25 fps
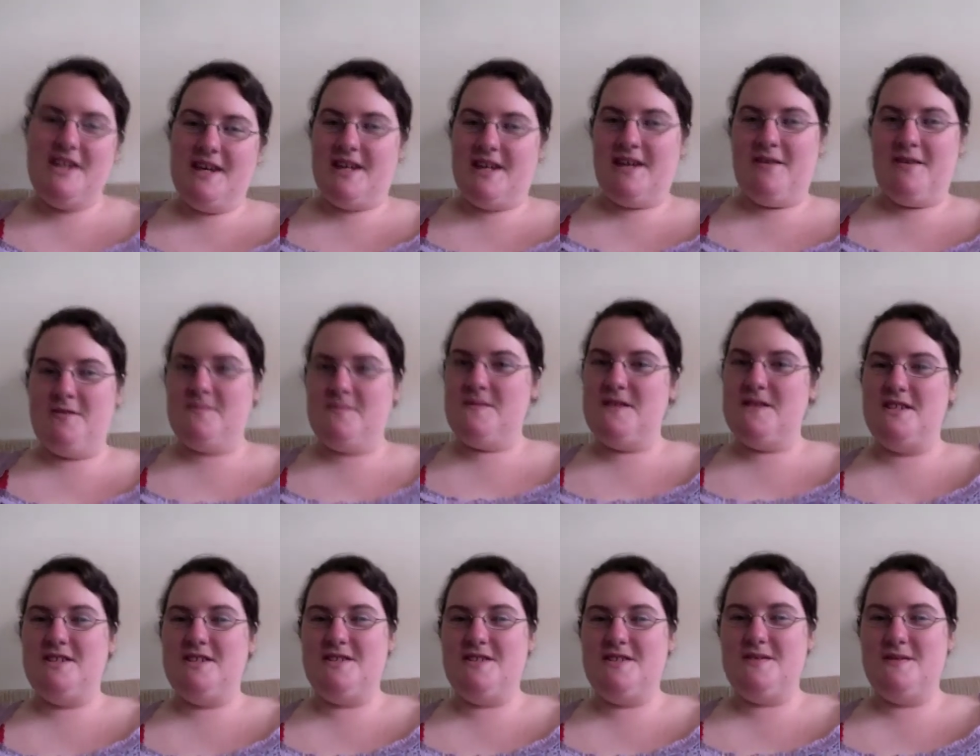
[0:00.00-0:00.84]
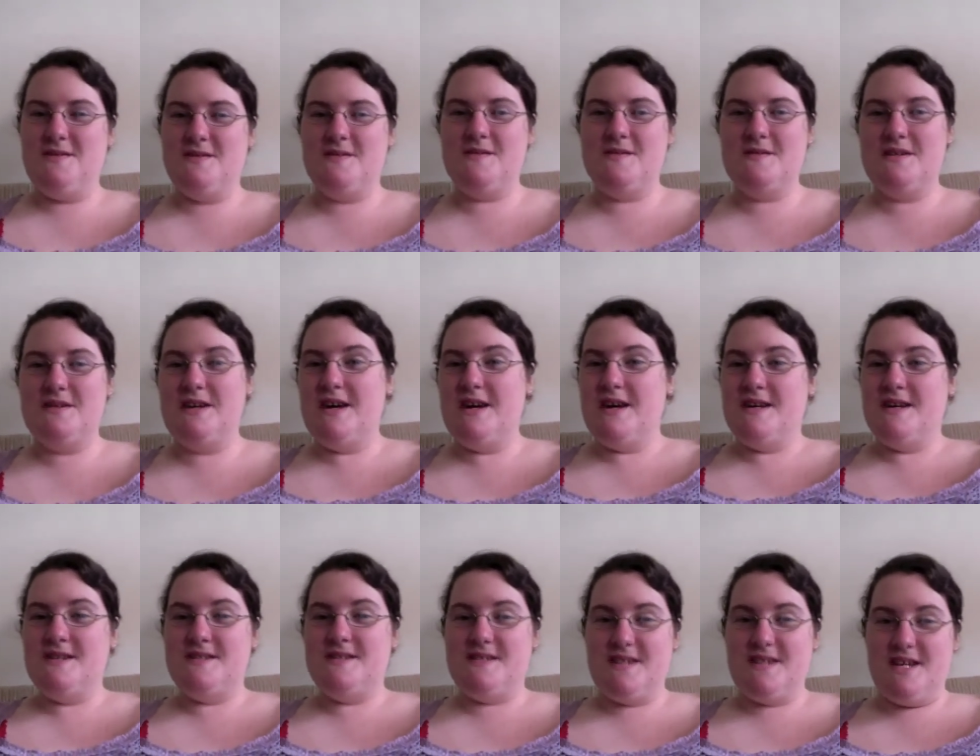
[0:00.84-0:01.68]
and I hope that you
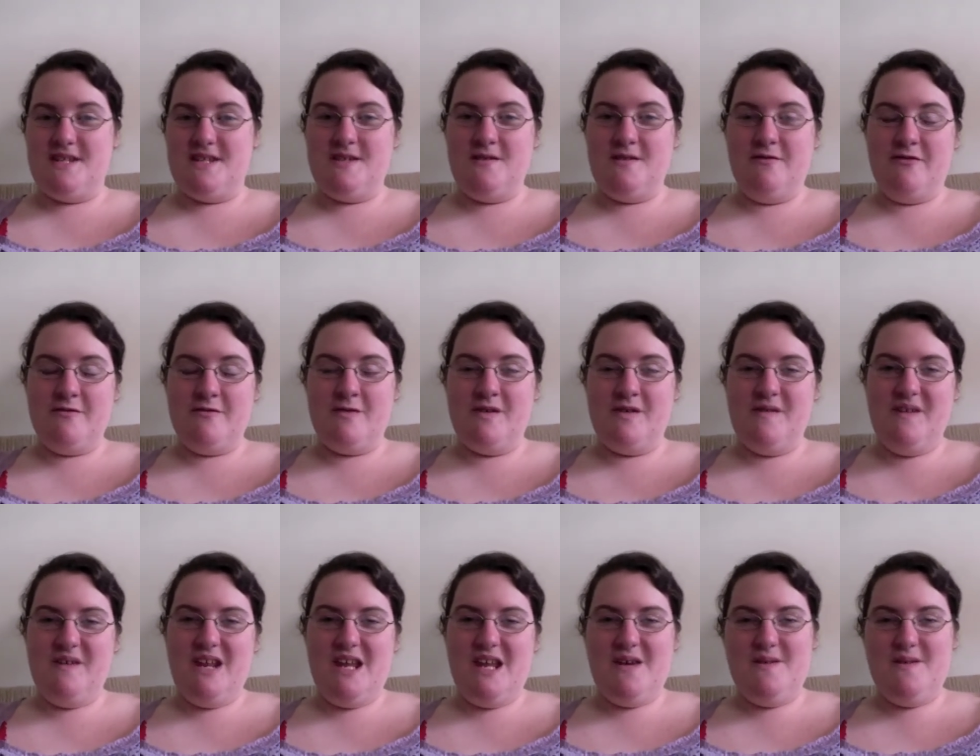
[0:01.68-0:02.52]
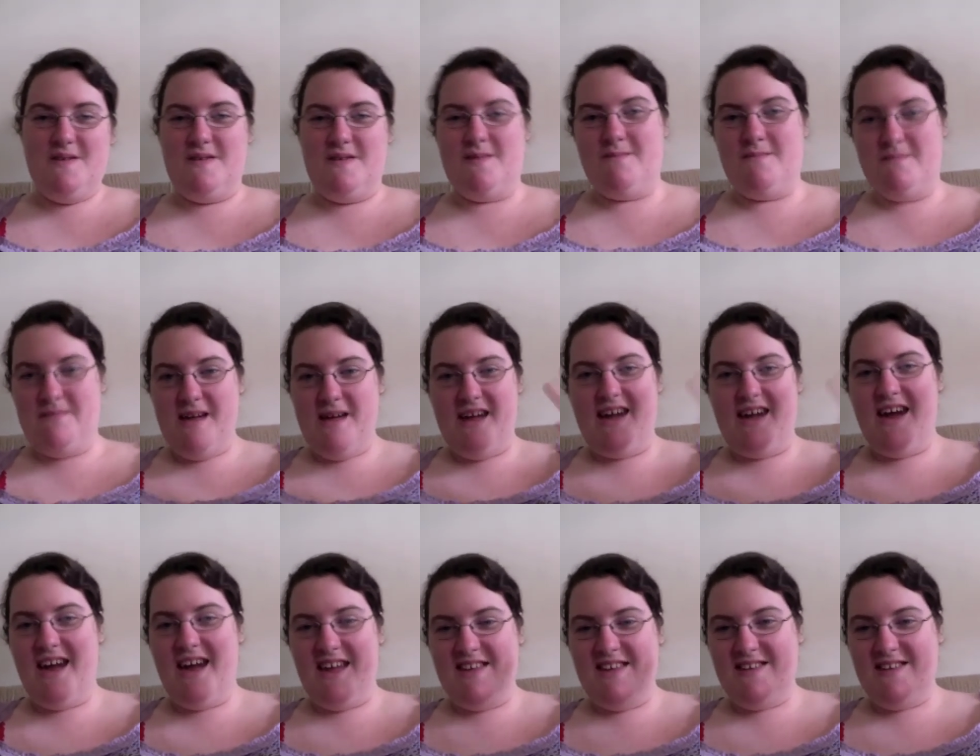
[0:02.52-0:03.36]
stay tuned for more videos. Bye,
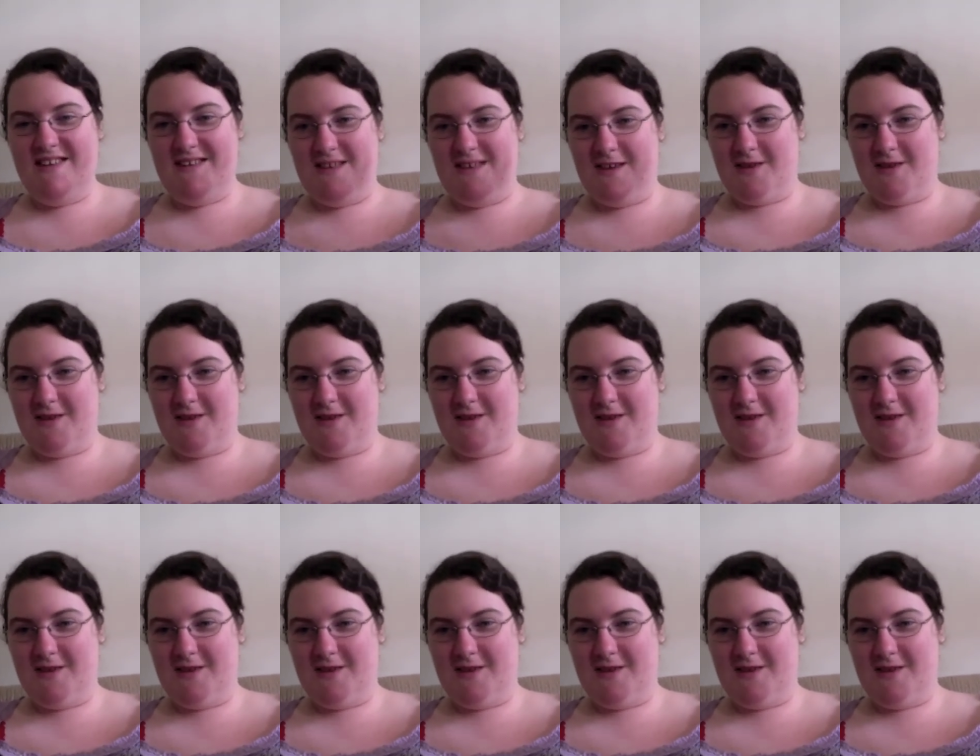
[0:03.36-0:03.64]
guys!